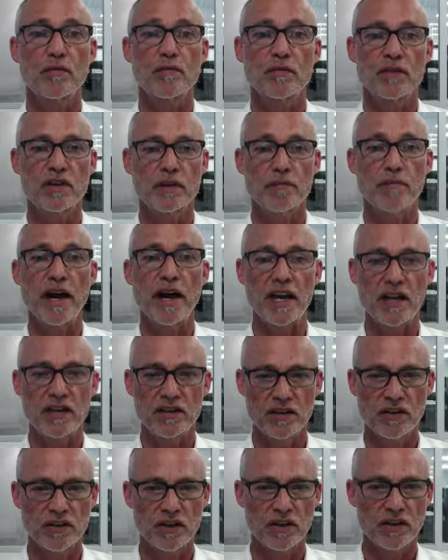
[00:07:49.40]
manage the
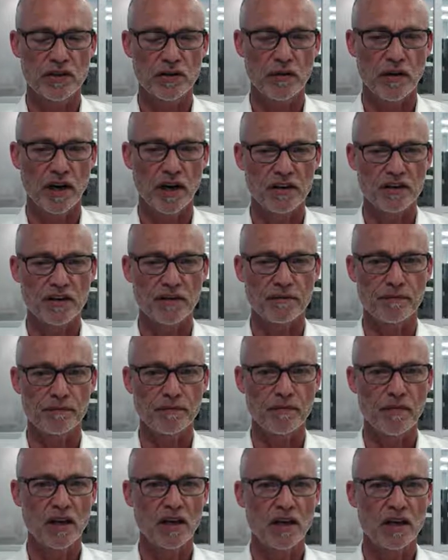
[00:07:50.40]
situation.
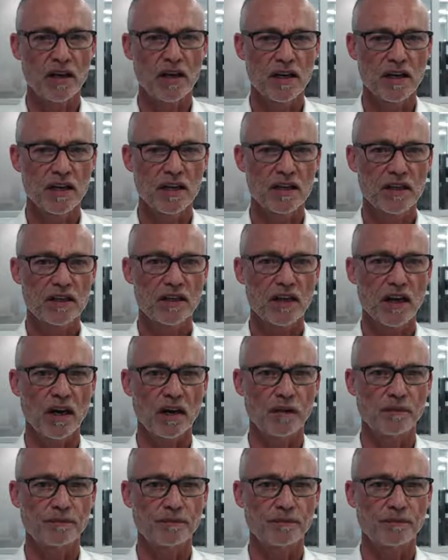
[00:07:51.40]
So